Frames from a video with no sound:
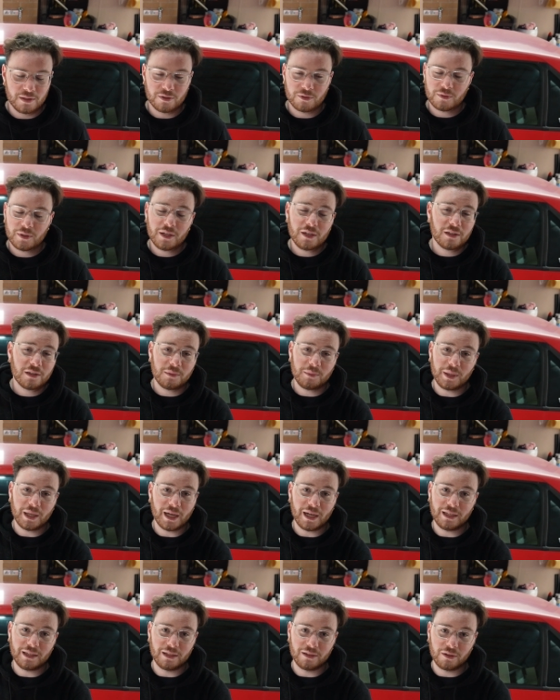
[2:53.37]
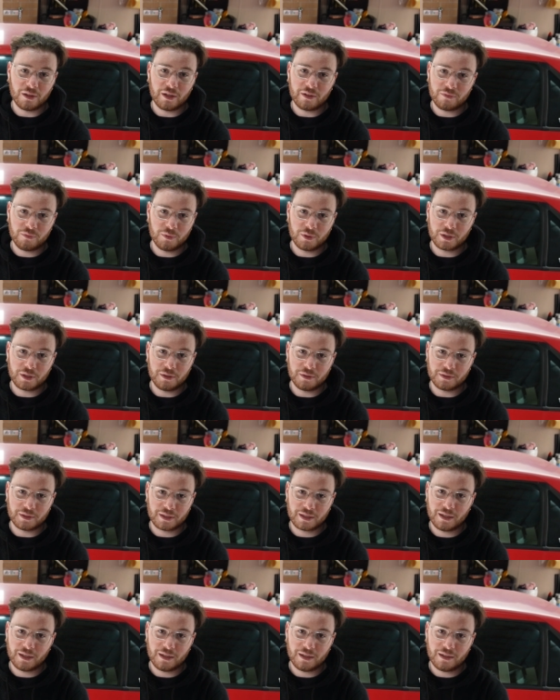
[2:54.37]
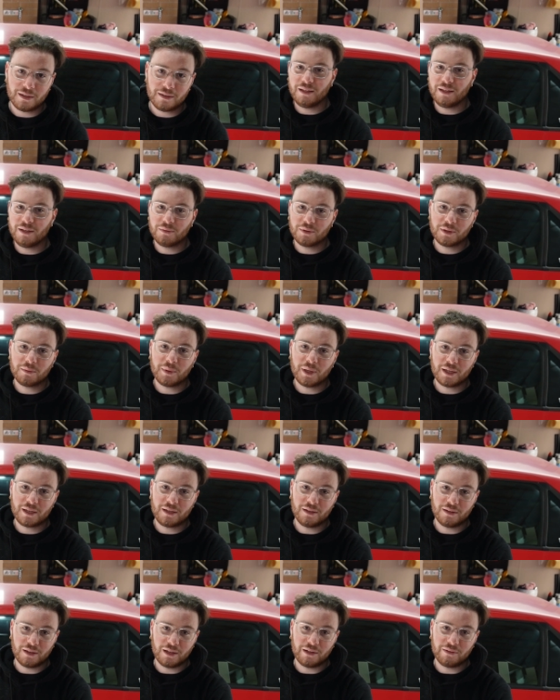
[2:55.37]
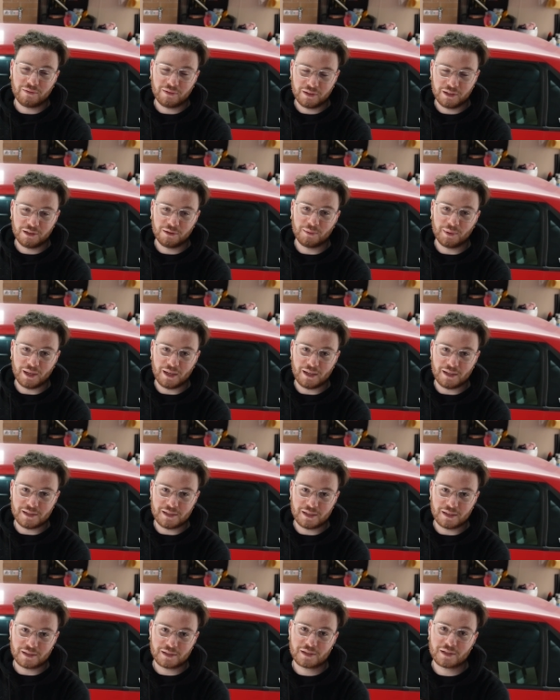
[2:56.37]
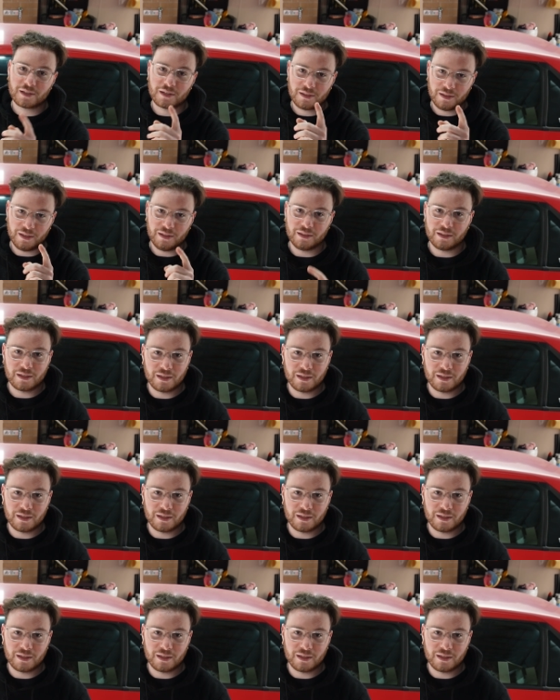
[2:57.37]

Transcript: you're already going to be hating life working on the car. You want to make your life a little bit easier, so clean the